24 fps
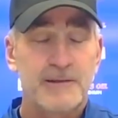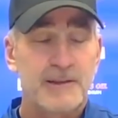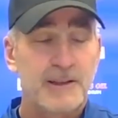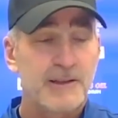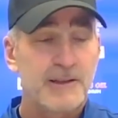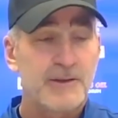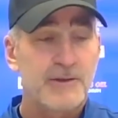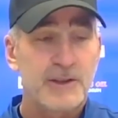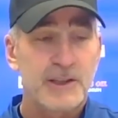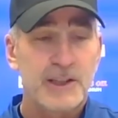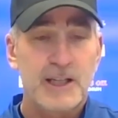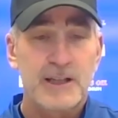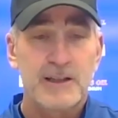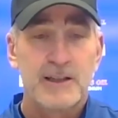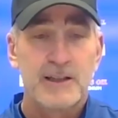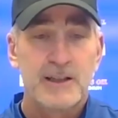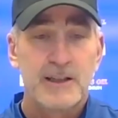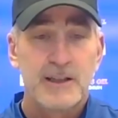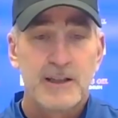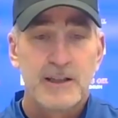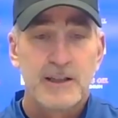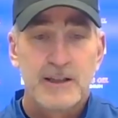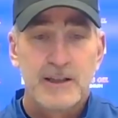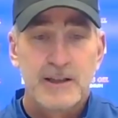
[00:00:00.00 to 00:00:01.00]
literally, I,
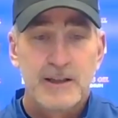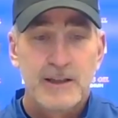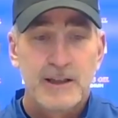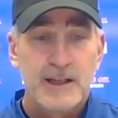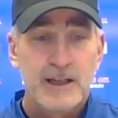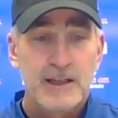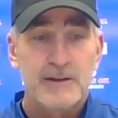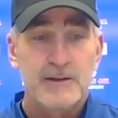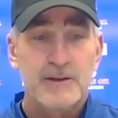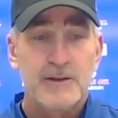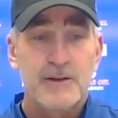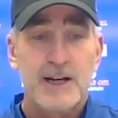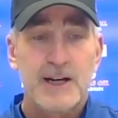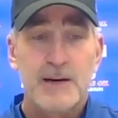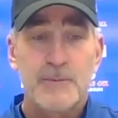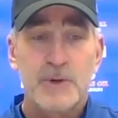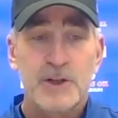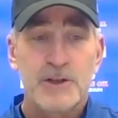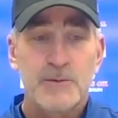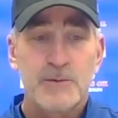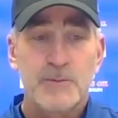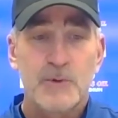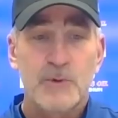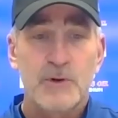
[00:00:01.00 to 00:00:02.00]
I don't know how
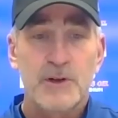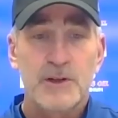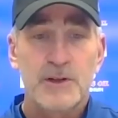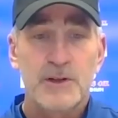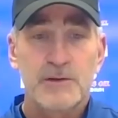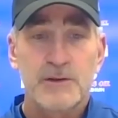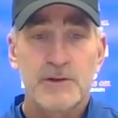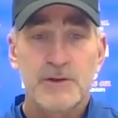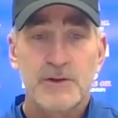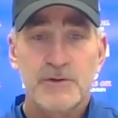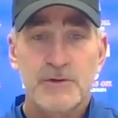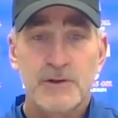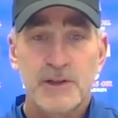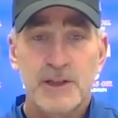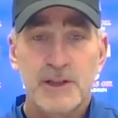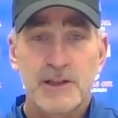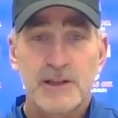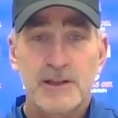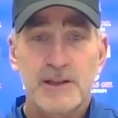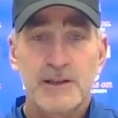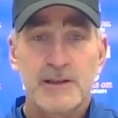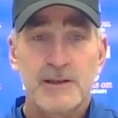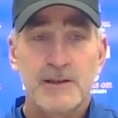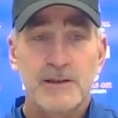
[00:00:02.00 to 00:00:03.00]
much more you can treat
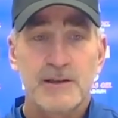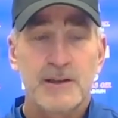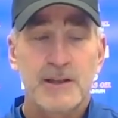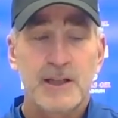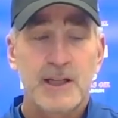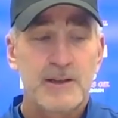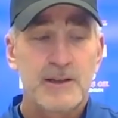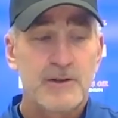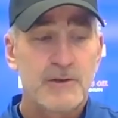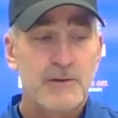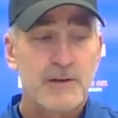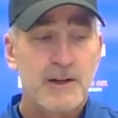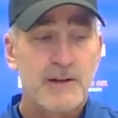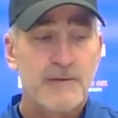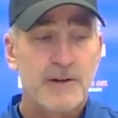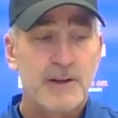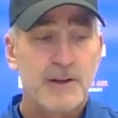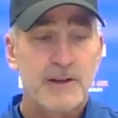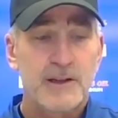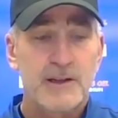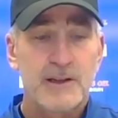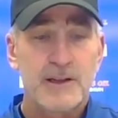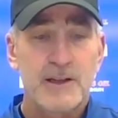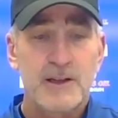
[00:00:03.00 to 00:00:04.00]
it and, and do
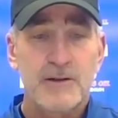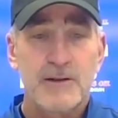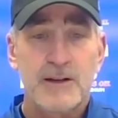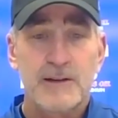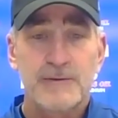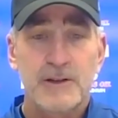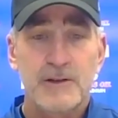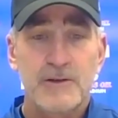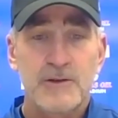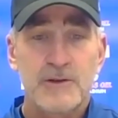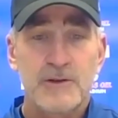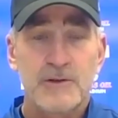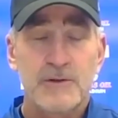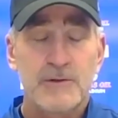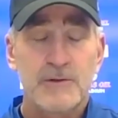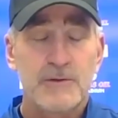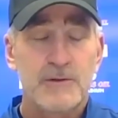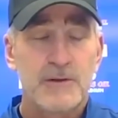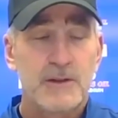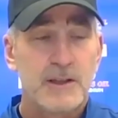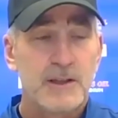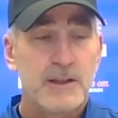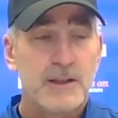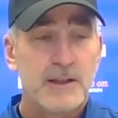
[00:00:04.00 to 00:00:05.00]
everything that you have to do.
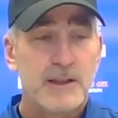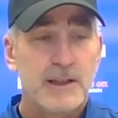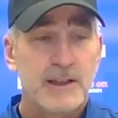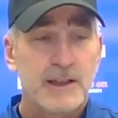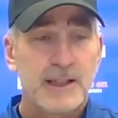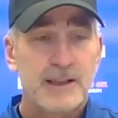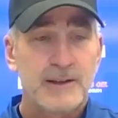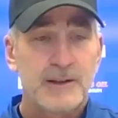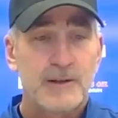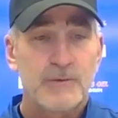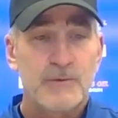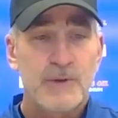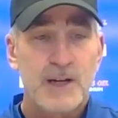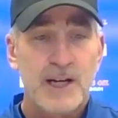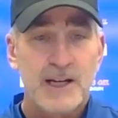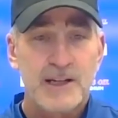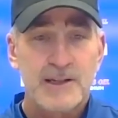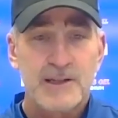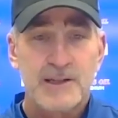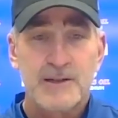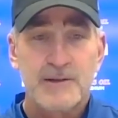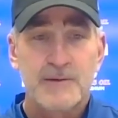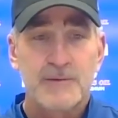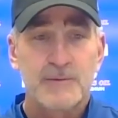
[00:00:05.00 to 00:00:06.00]
Get the
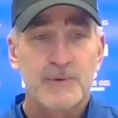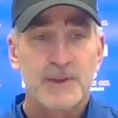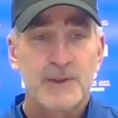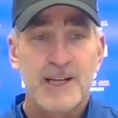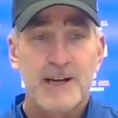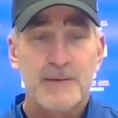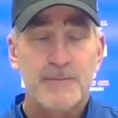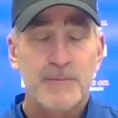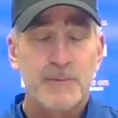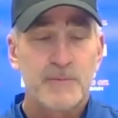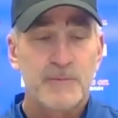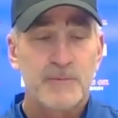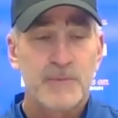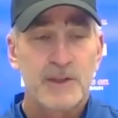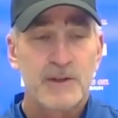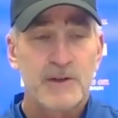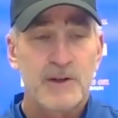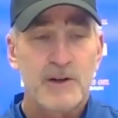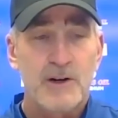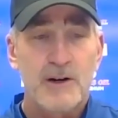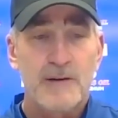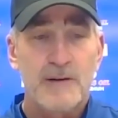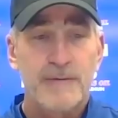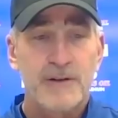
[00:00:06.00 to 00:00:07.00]
rest. We kept him
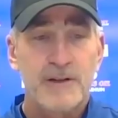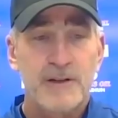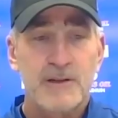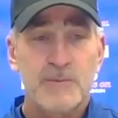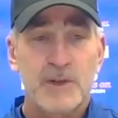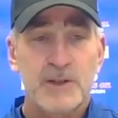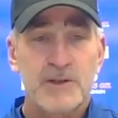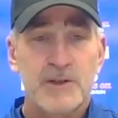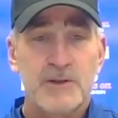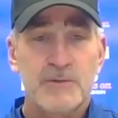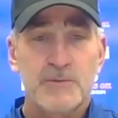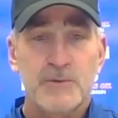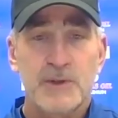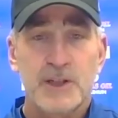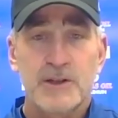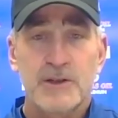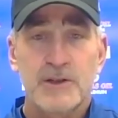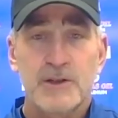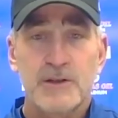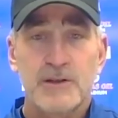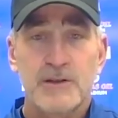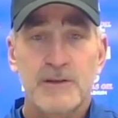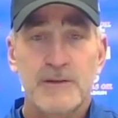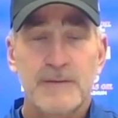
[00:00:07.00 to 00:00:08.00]
off it as much as we
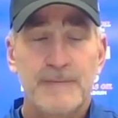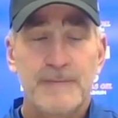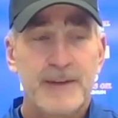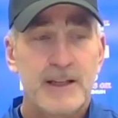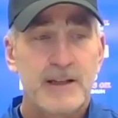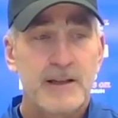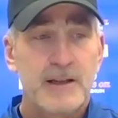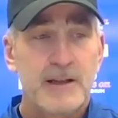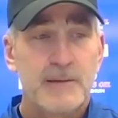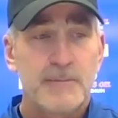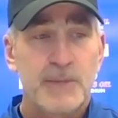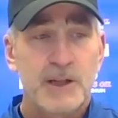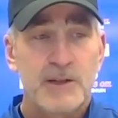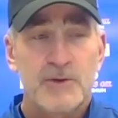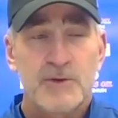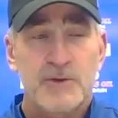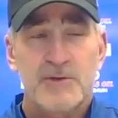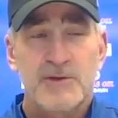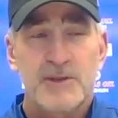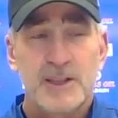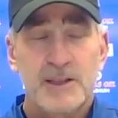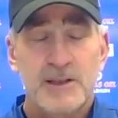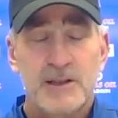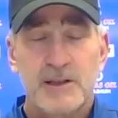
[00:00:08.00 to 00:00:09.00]
could, but it was
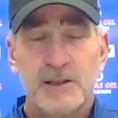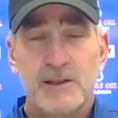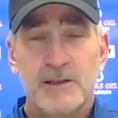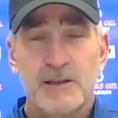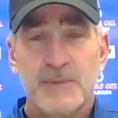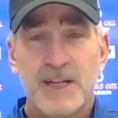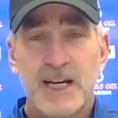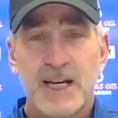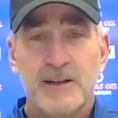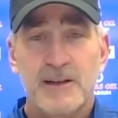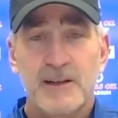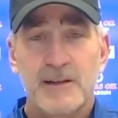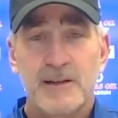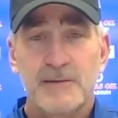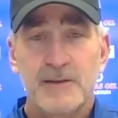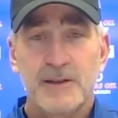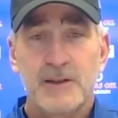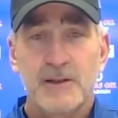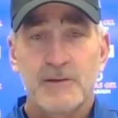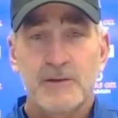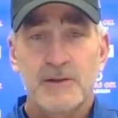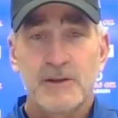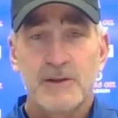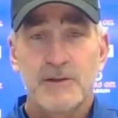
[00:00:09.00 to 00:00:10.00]
really going to come down to
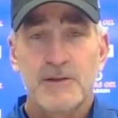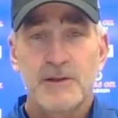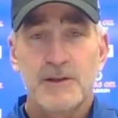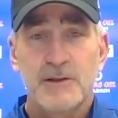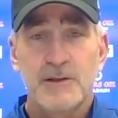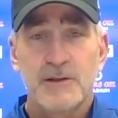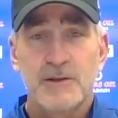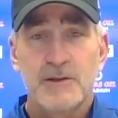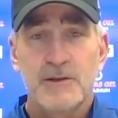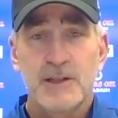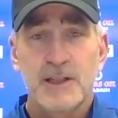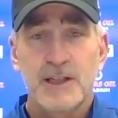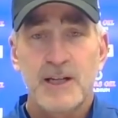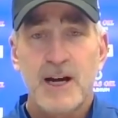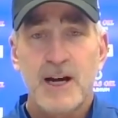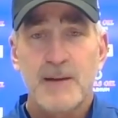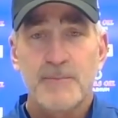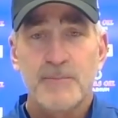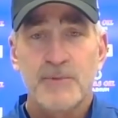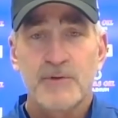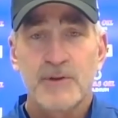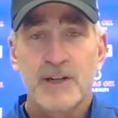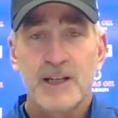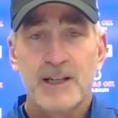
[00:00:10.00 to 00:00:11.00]
you know, could could he
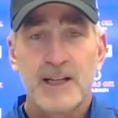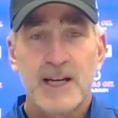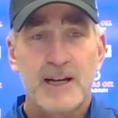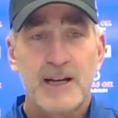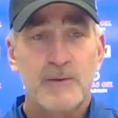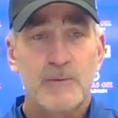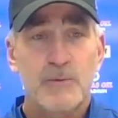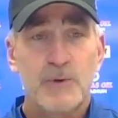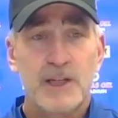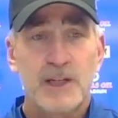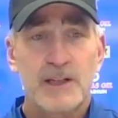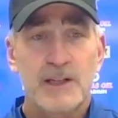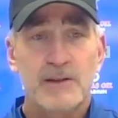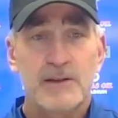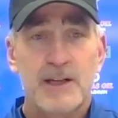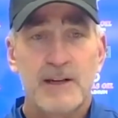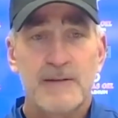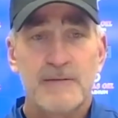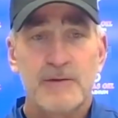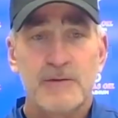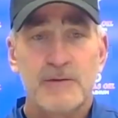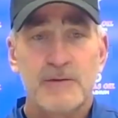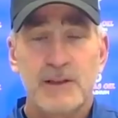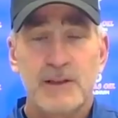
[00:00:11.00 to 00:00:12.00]
operate at a winning
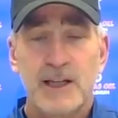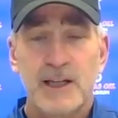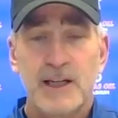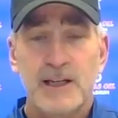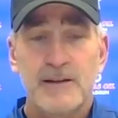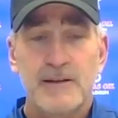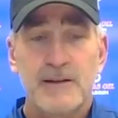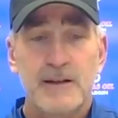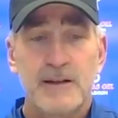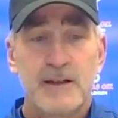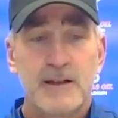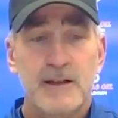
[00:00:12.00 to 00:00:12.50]
level? And